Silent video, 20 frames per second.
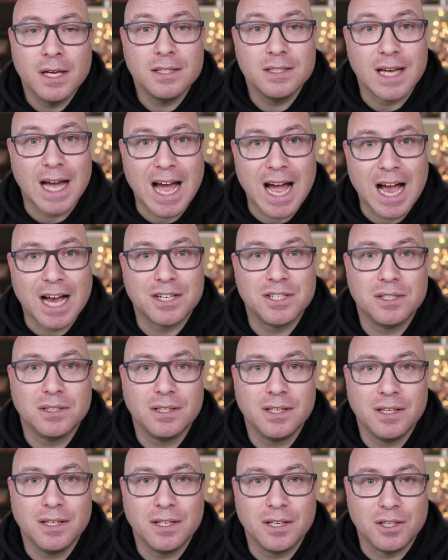to
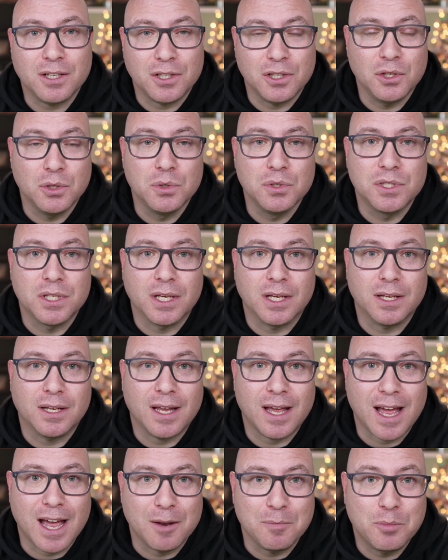actually use it
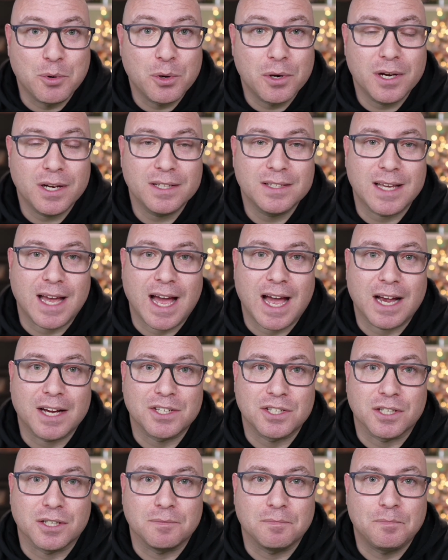and put it into
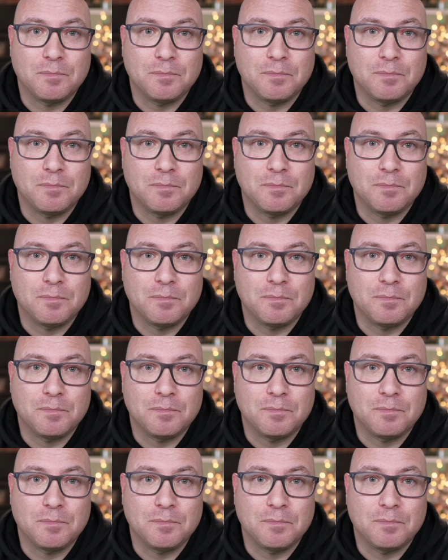action.